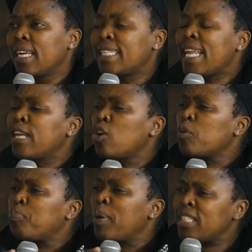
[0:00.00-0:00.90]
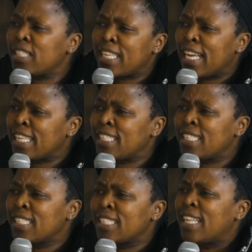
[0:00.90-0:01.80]
They're not passionate.
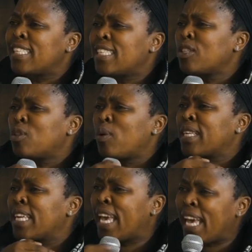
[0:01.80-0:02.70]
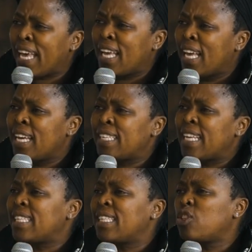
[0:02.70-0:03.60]
They just don't care.
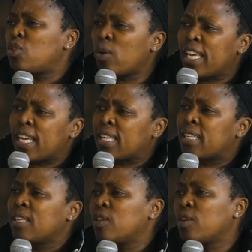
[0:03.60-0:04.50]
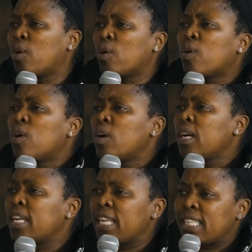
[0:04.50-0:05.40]
They're destroying,
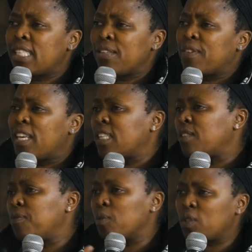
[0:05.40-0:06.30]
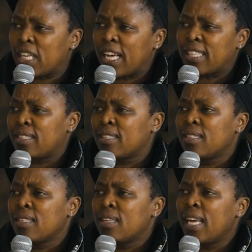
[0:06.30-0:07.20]
creative kids' futures.
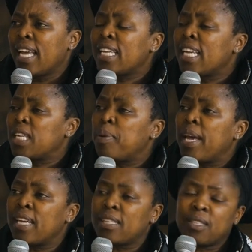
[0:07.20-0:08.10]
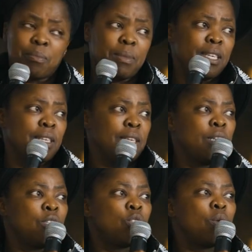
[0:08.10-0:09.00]
And it pains me.
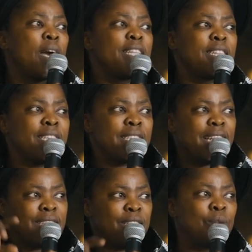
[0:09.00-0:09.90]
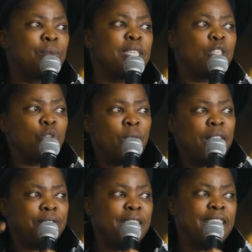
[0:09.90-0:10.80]
So I think that we need to
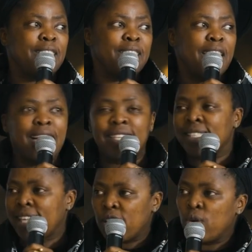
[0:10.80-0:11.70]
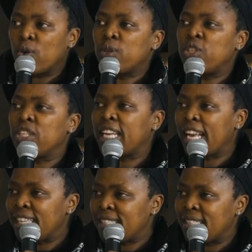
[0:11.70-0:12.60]
have that art psychology
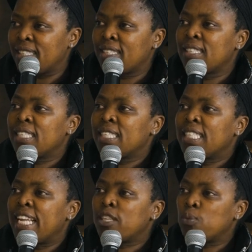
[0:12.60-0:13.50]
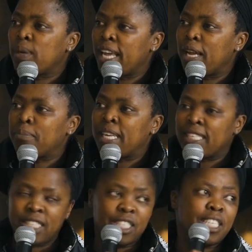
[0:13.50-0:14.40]
class that will help the
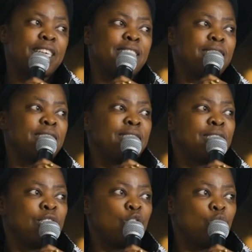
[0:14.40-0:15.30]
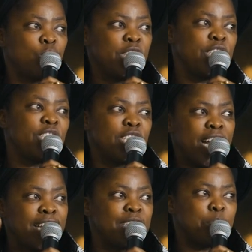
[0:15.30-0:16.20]
teachers to teach
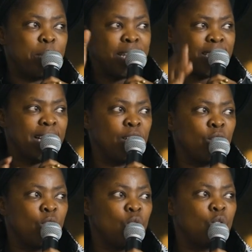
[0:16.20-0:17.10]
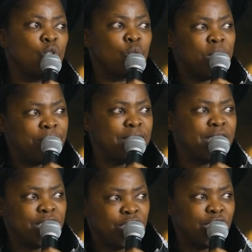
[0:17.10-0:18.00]
art better or to even
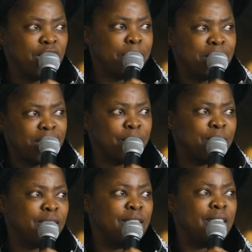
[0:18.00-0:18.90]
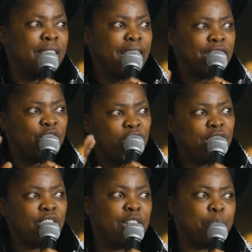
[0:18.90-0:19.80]
teach themselves and
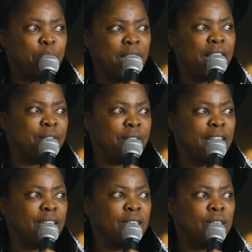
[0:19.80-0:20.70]
change their behavior.